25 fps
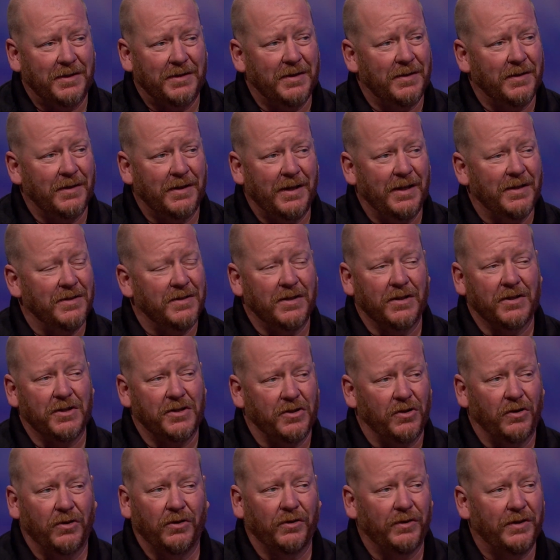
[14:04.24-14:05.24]
to the kids, and it
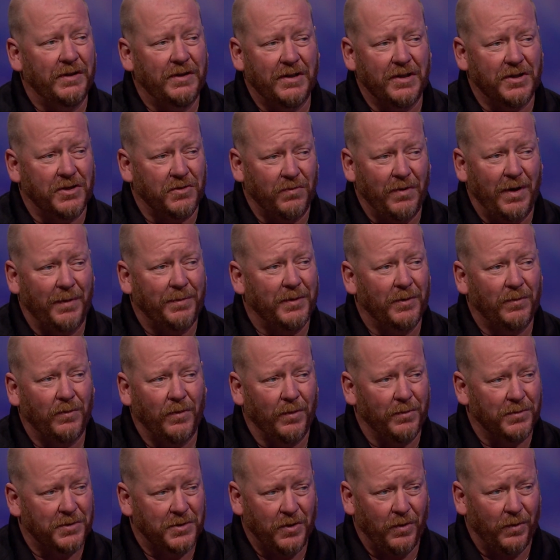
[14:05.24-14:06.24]
certainly disrupted
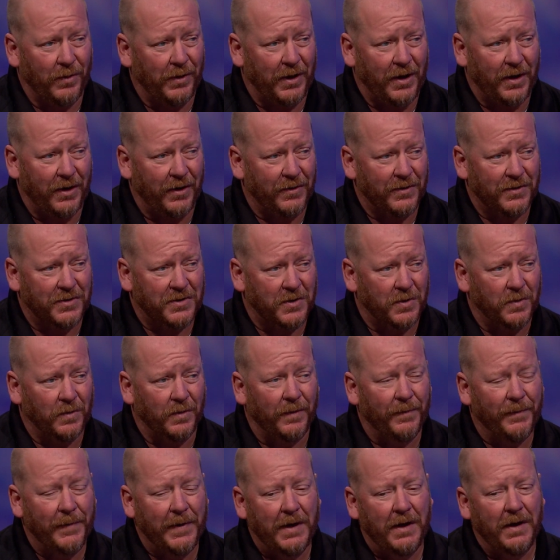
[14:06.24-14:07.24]
what was going on in the
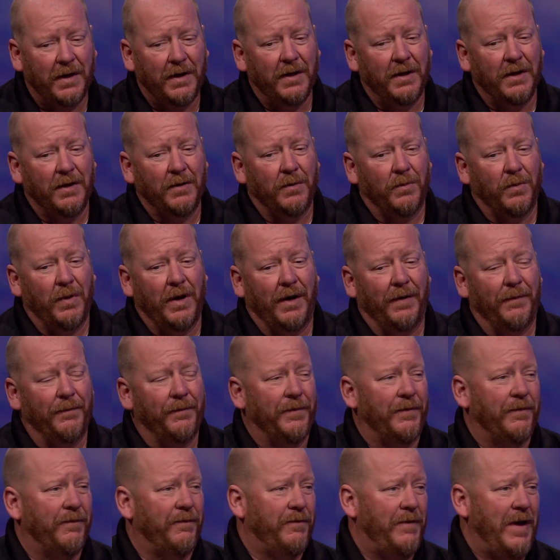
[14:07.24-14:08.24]
school. Well,
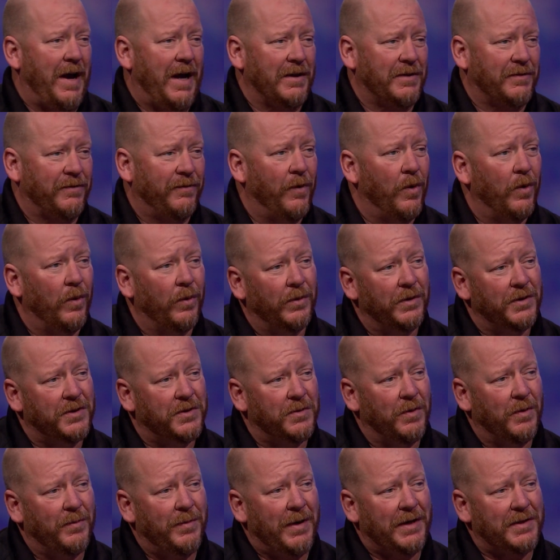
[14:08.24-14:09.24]
fast forward
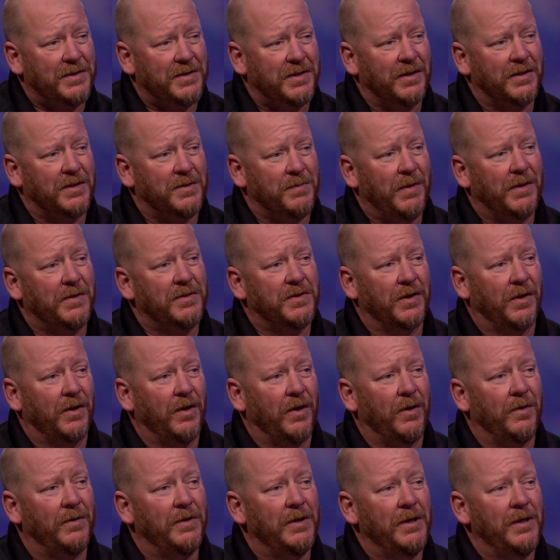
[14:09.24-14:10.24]
to about 6 months
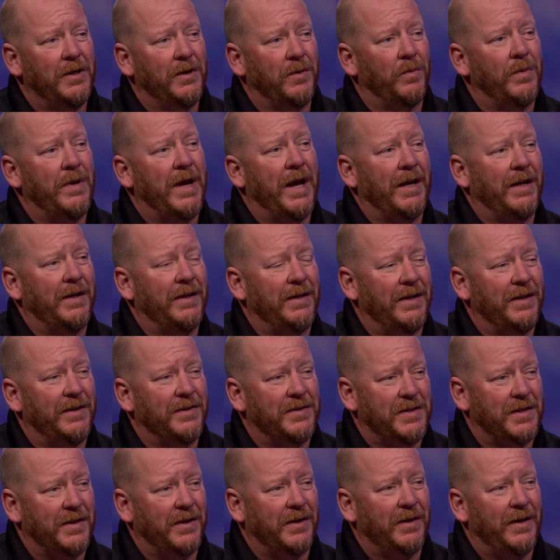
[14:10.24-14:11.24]
ago, we had an
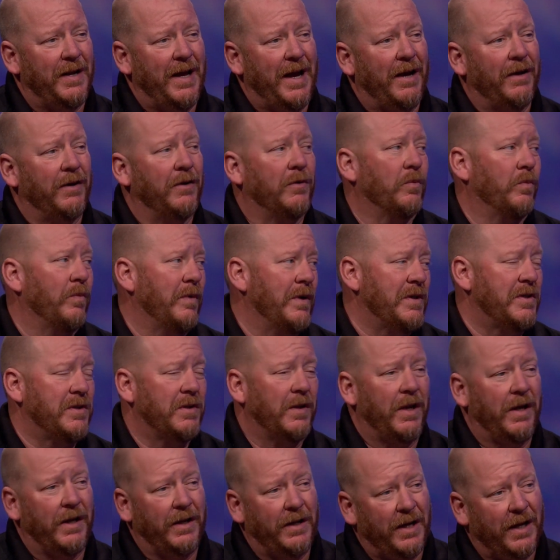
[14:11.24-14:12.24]
incident out at
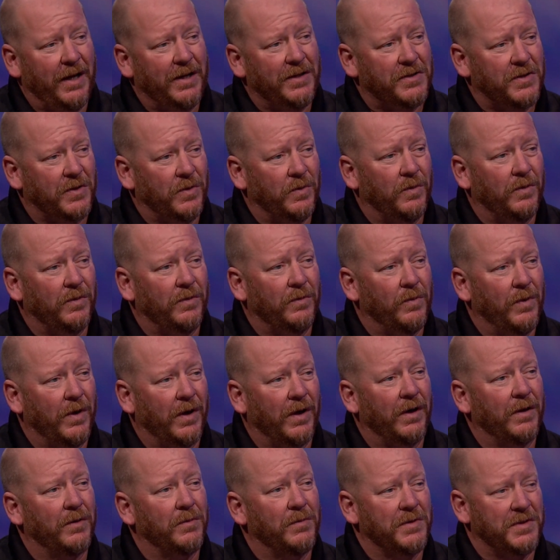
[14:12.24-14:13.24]
Ridgeline High School
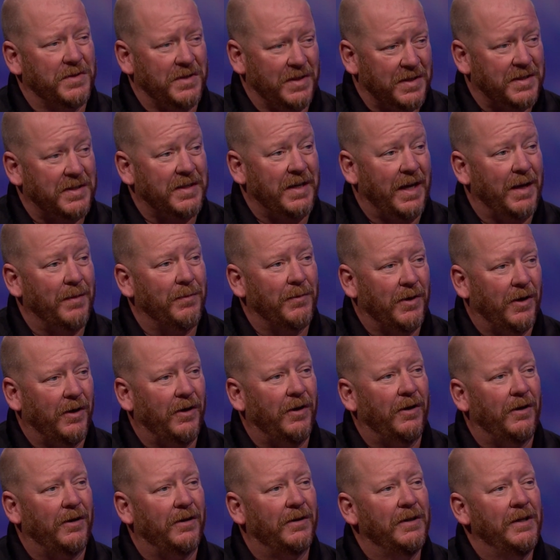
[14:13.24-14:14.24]
where it was the same
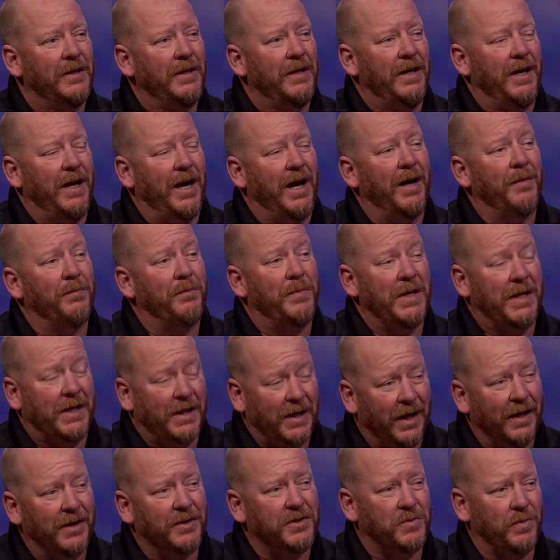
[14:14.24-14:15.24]
call. And
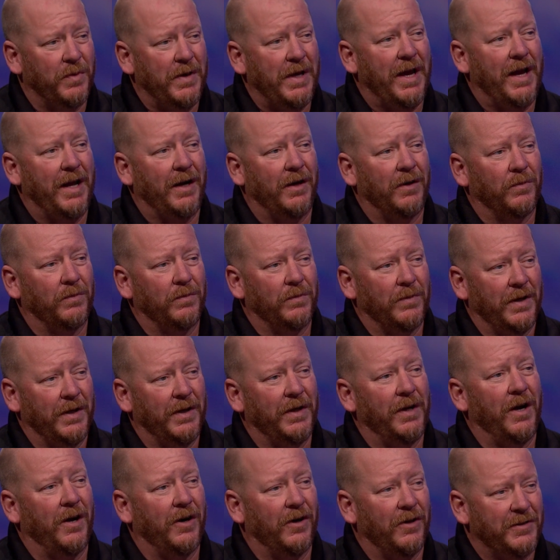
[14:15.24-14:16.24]
because we had
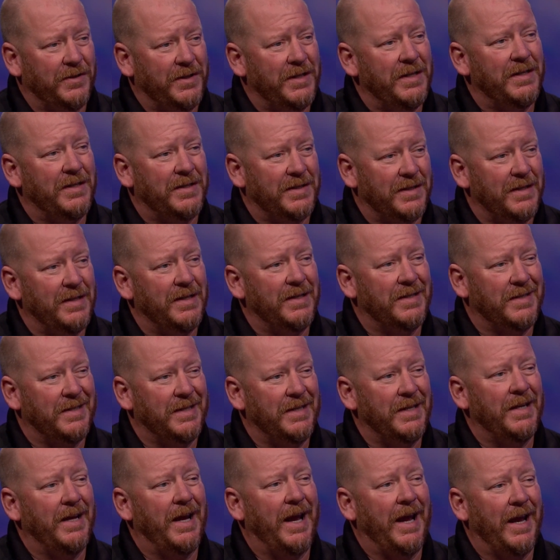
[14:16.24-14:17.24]
an
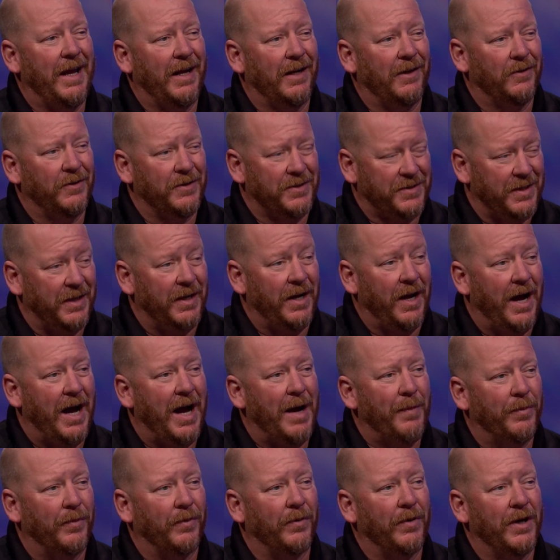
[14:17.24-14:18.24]
RTCC analyst and
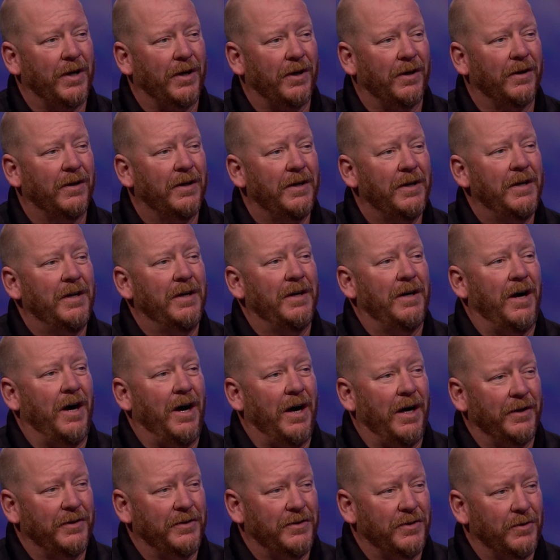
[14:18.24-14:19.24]
operator
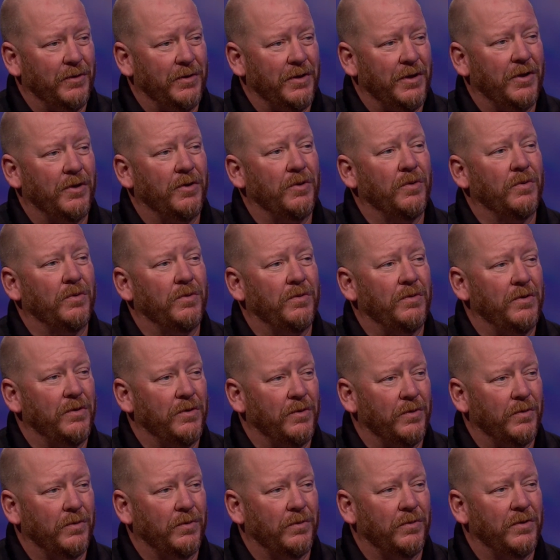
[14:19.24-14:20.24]
on duty
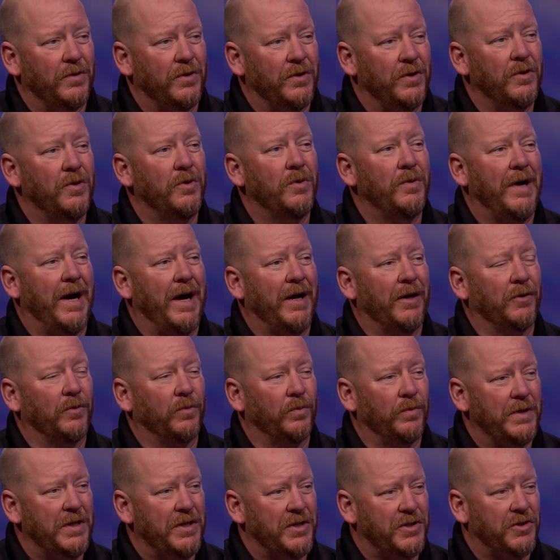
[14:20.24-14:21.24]
who knew how to
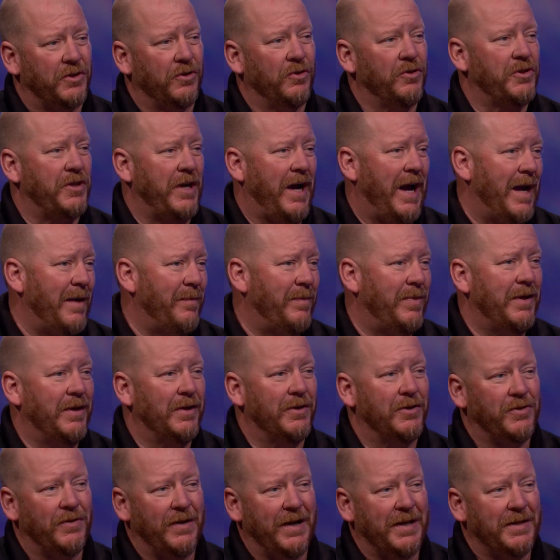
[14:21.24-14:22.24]
research IP
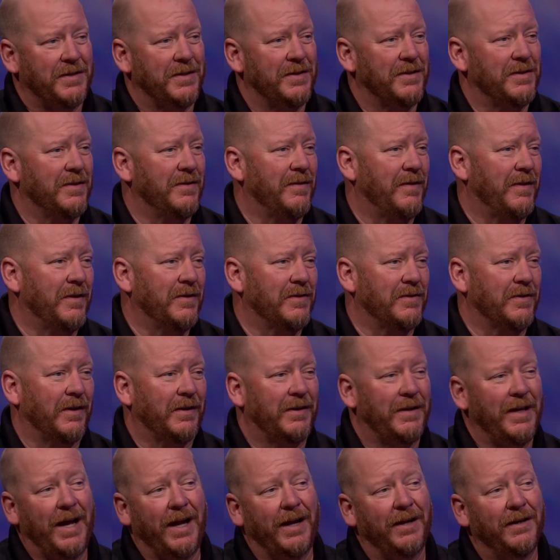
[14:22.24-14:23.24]
addresses and things like
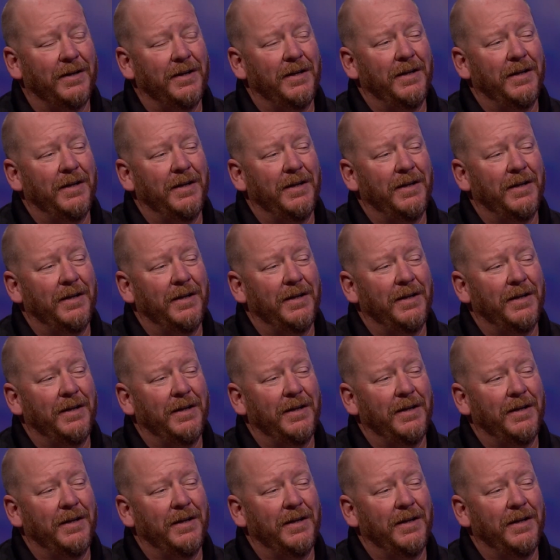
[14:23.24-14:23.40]
that,